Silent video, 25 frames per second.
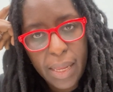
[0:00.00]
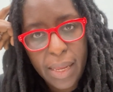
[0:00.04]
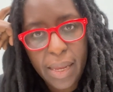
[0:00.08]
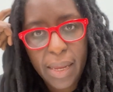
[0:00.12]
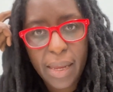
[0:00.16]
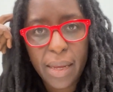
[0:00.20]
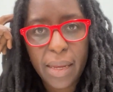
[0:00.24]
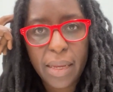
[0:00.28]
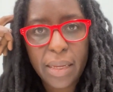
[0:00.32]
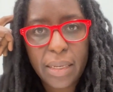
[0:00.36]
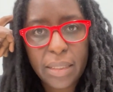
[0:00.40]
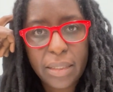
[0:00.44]

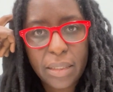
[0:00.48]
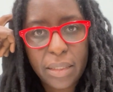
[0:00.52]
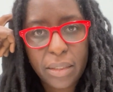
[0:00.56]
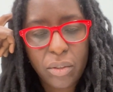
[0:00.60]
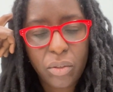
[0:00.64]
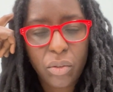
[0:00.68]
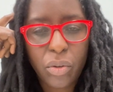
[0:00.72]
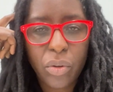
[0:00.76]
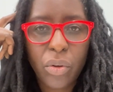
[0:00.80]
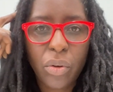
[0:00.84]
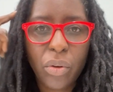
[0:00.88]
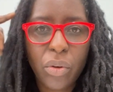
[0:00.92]
And
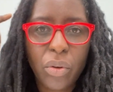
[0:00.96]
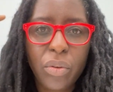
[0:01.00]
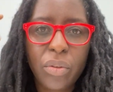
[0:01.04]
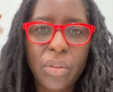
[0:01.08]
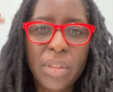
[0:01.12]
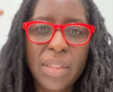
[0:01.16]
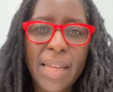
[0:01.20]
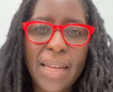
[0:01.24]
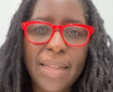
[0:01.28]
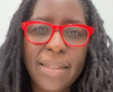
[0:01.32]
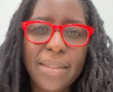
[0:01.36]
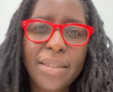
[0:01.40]

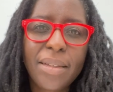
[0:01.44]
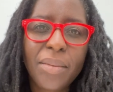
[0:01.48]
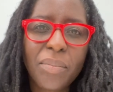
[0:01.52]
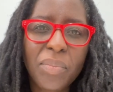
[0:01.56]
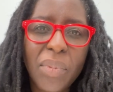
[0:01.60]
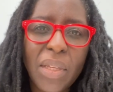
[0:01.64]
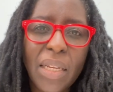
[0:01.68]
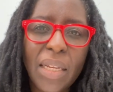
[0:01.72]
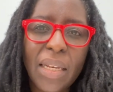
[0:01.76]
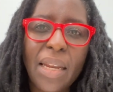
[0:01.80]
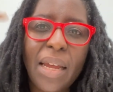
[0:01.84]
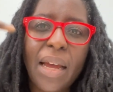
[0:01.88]
so that's
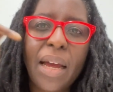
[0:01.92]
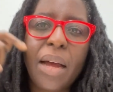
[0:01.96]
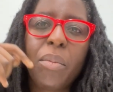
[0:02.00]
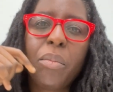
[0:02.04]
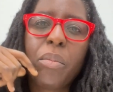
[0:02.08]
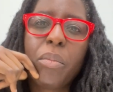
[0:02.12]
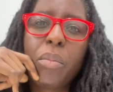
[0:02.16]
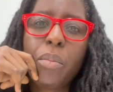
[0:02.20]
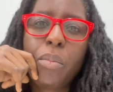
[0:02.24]
something that